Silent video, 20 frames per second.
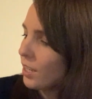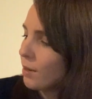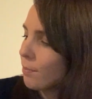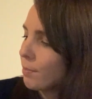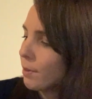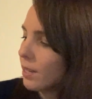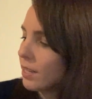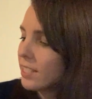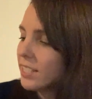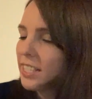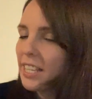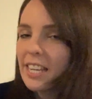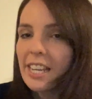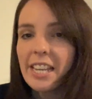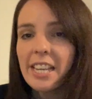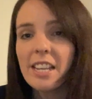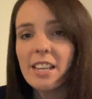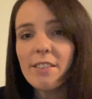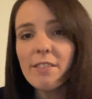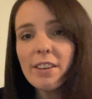because
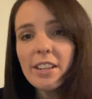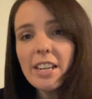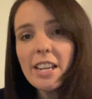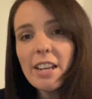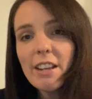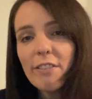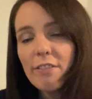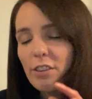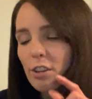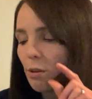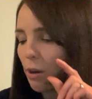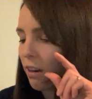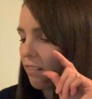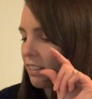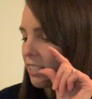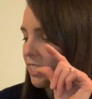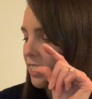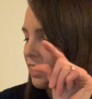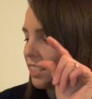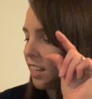even if you are
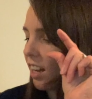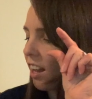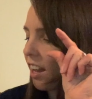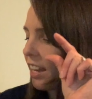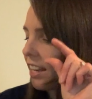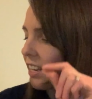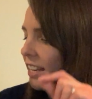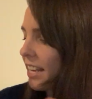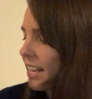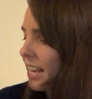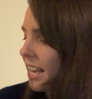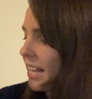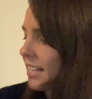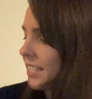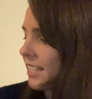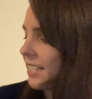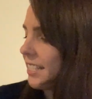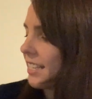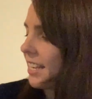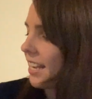as tiny as a
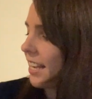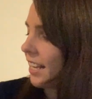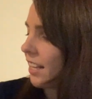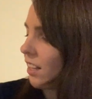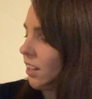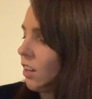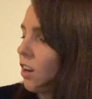tick